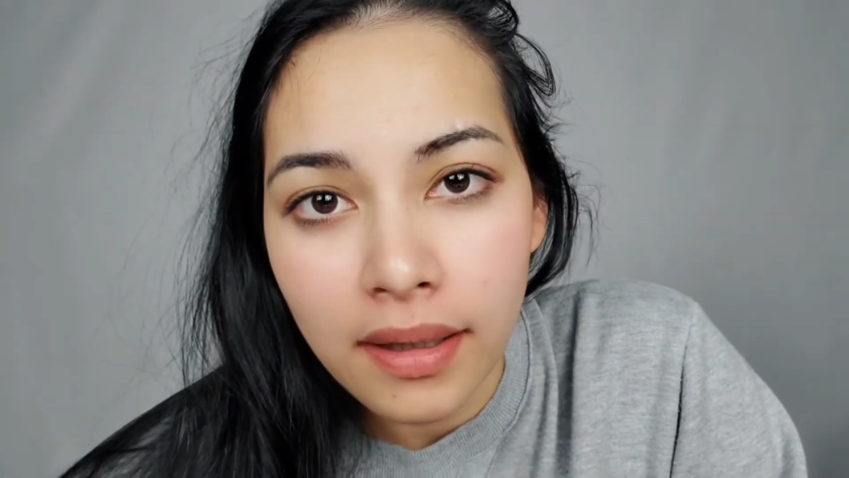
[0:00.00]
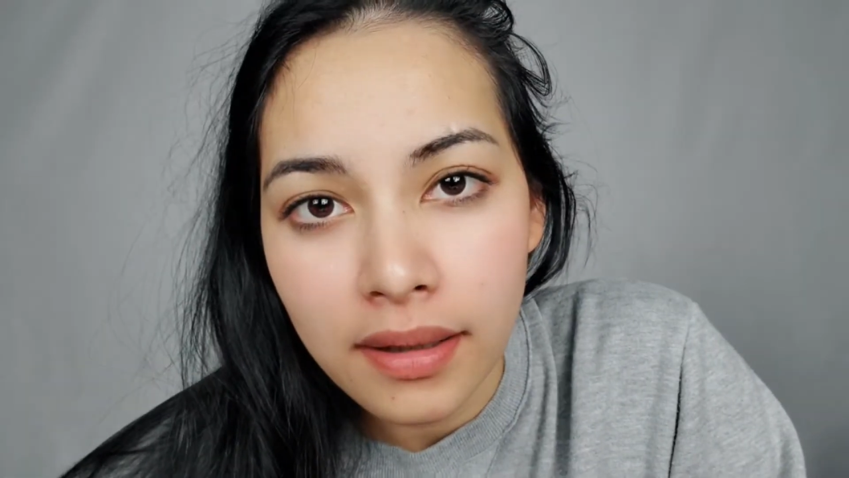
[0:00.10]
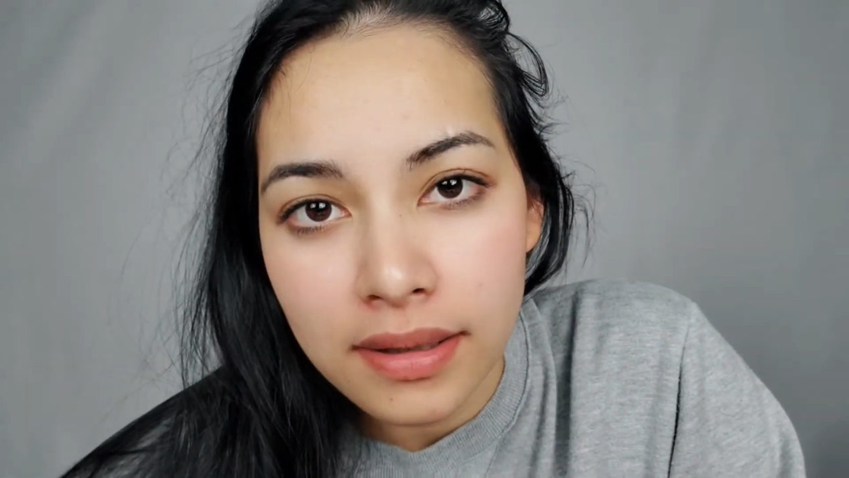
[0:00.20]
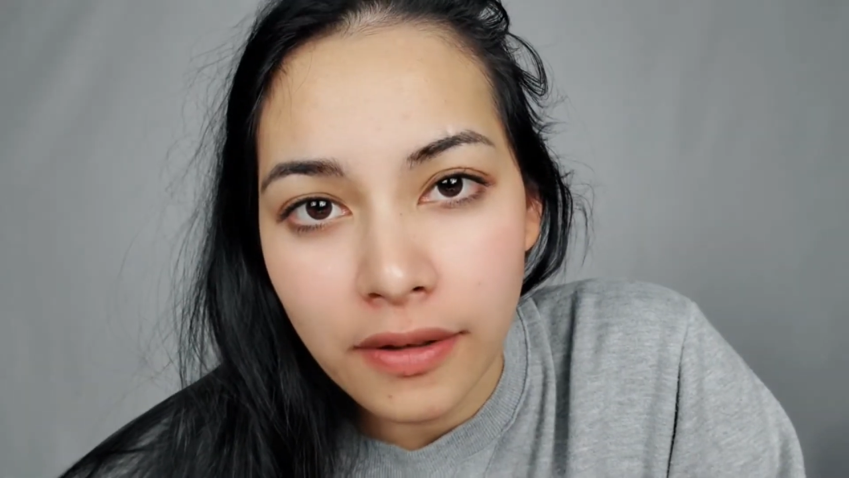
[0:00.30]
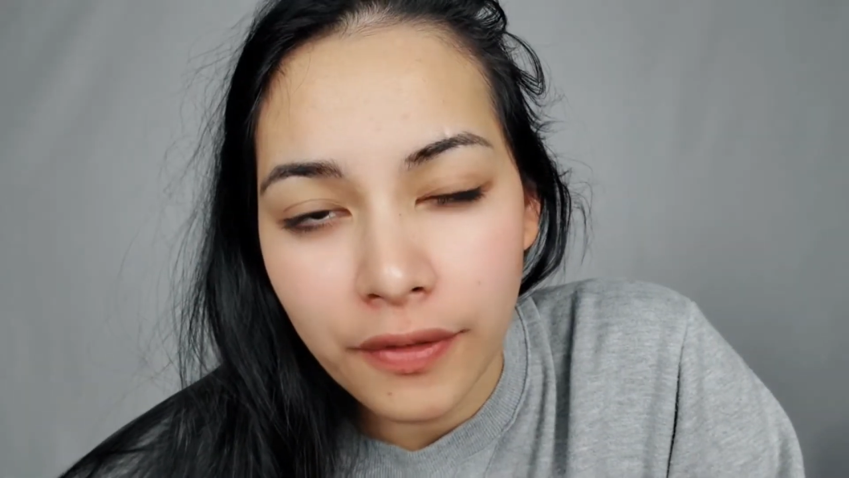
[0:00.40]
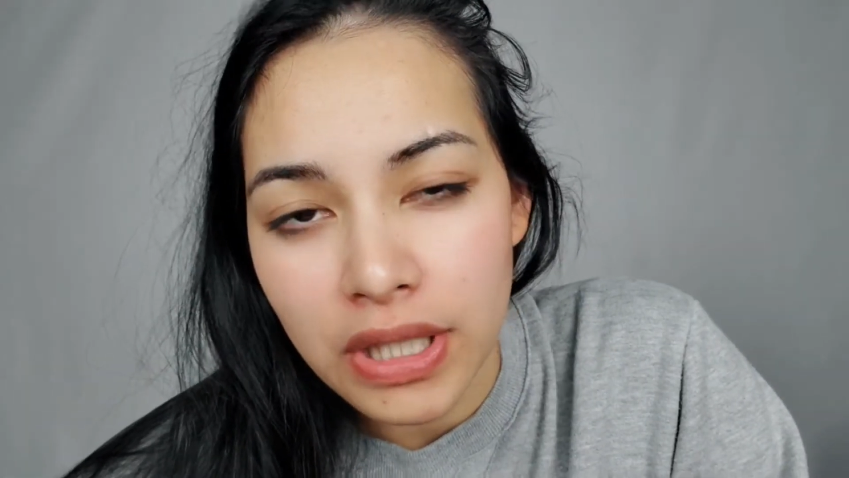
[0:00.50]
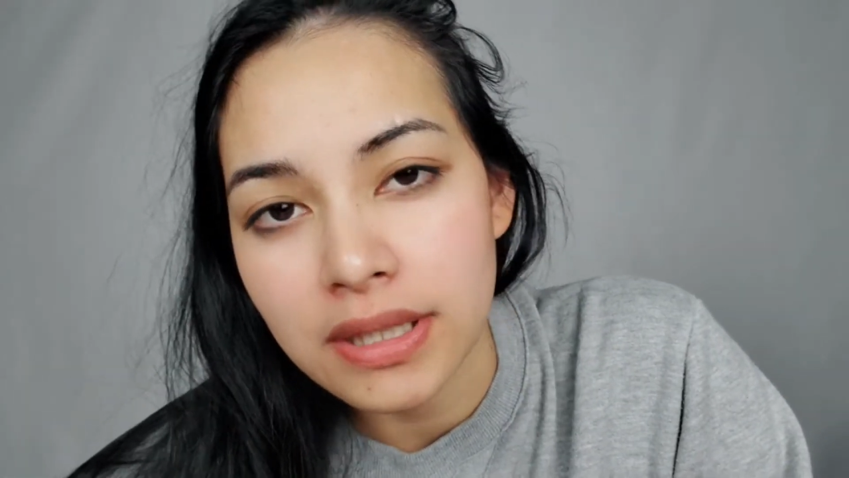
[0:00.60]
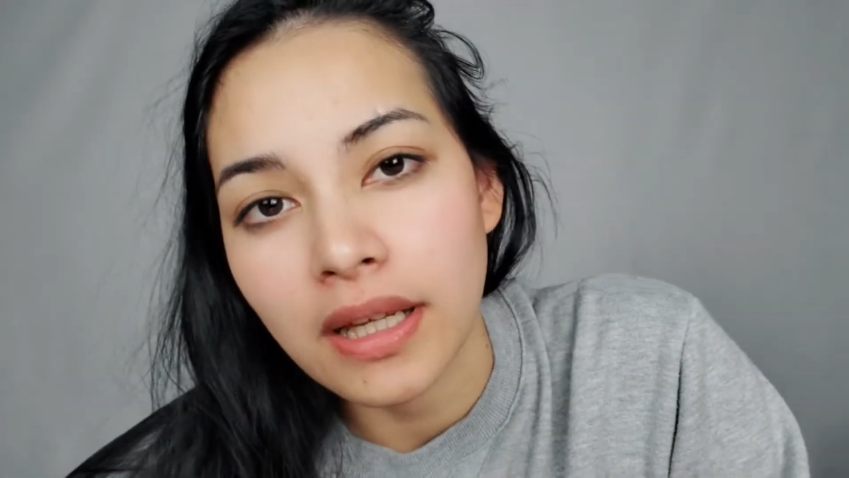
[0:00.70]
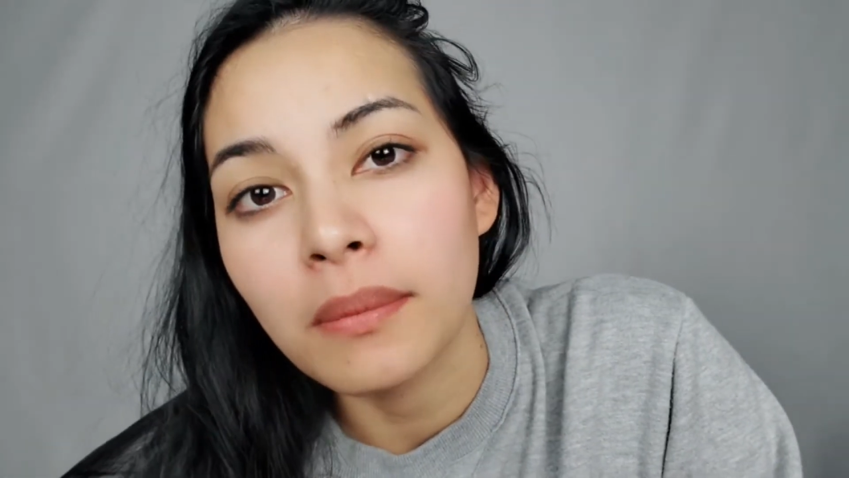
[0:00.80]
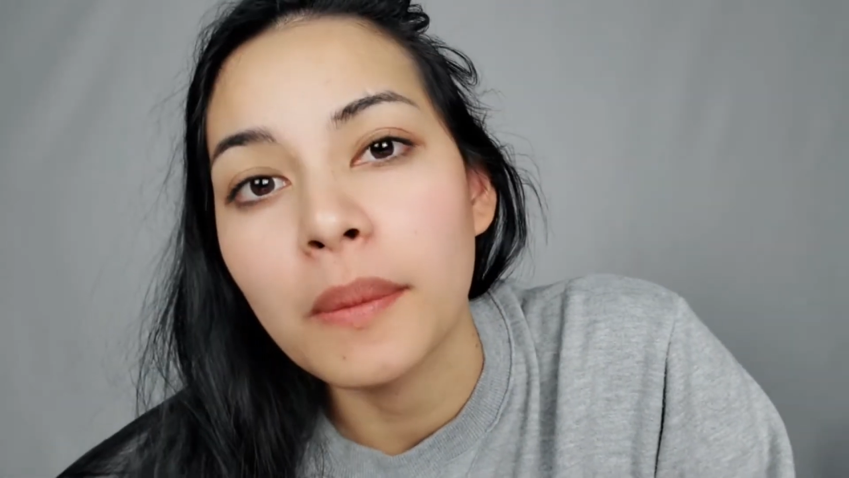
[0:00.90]
as the first
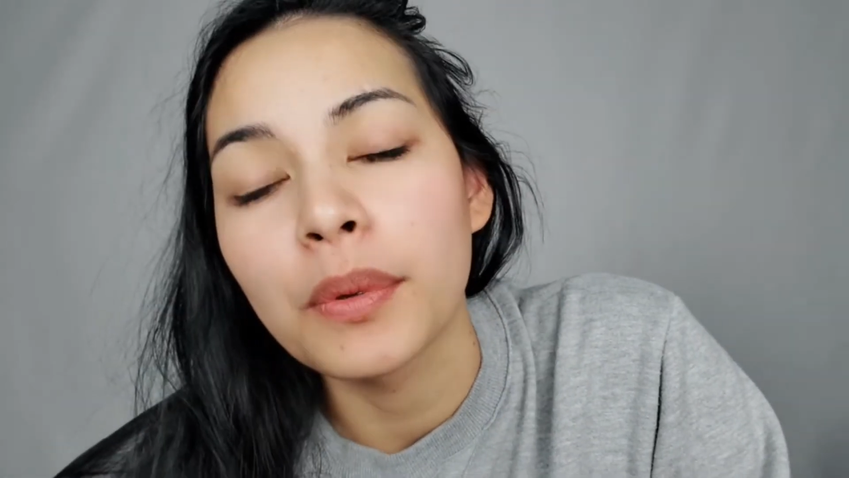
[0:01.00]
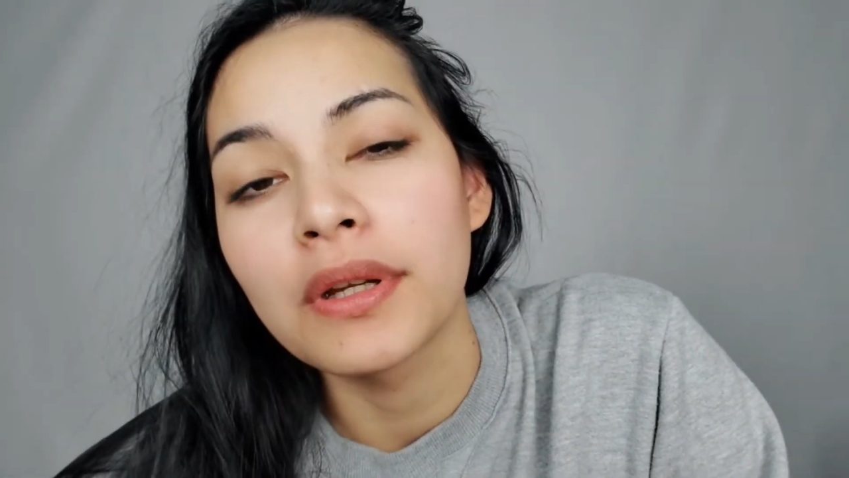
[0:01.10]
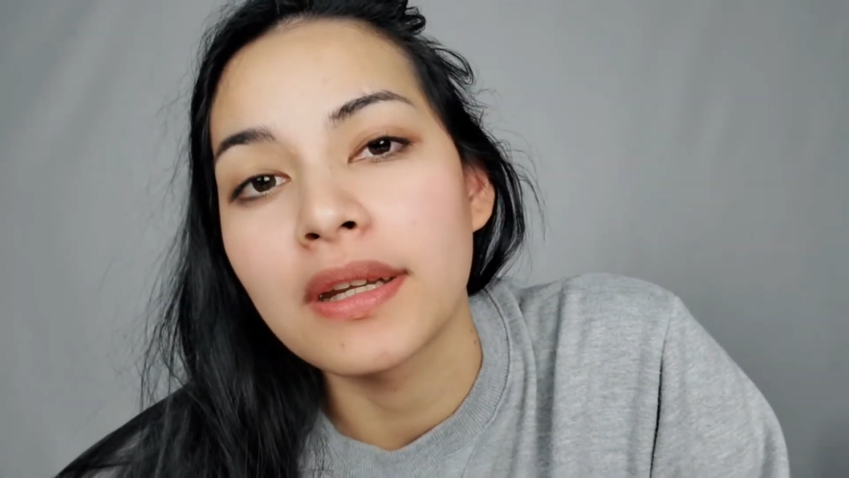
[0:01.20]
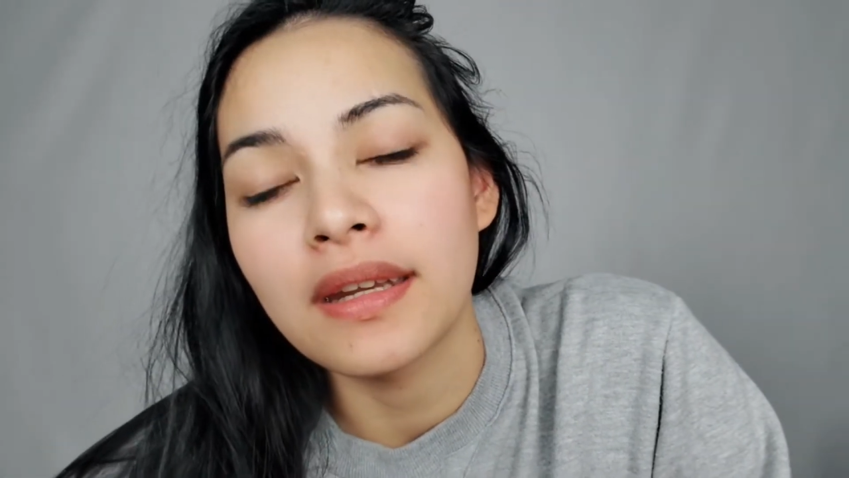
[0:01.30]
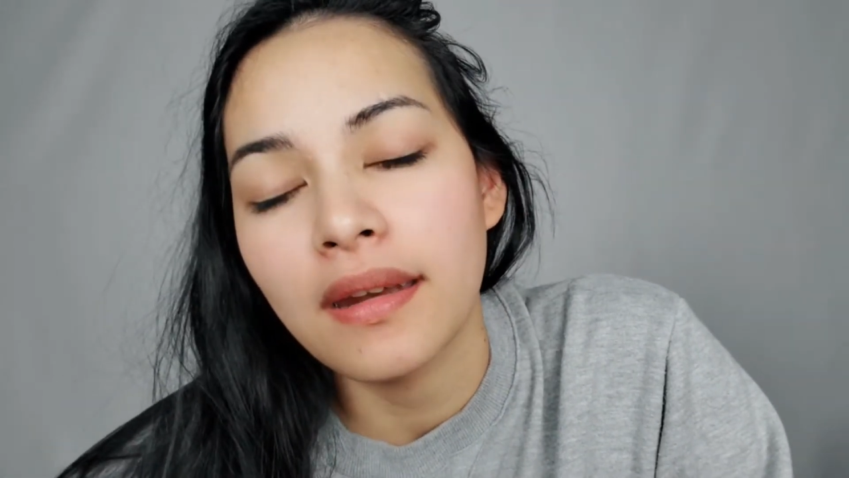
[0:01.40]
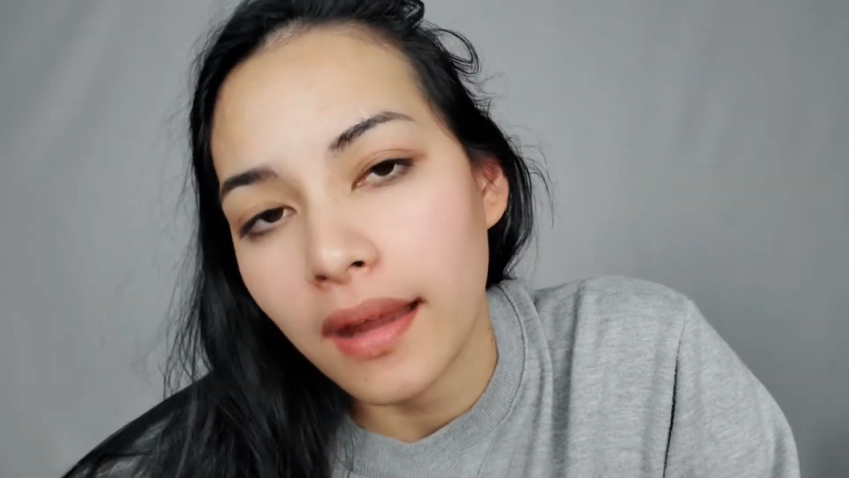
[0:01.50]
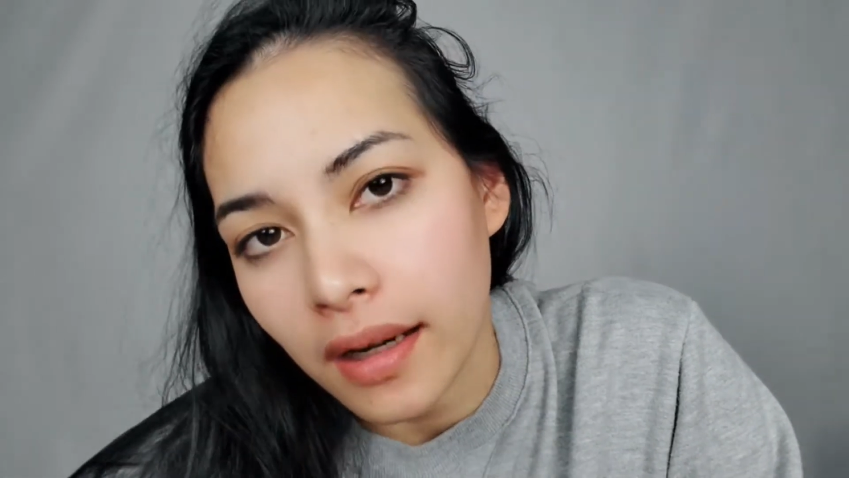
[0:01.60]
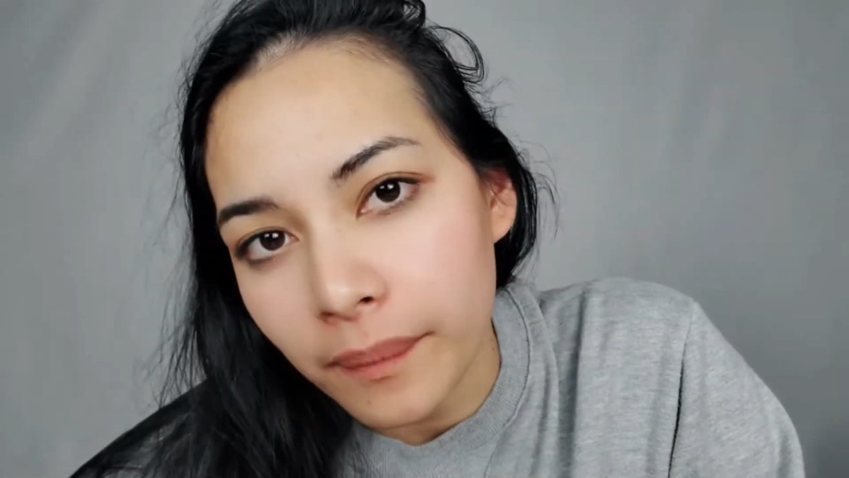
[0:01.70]
time I put it in there.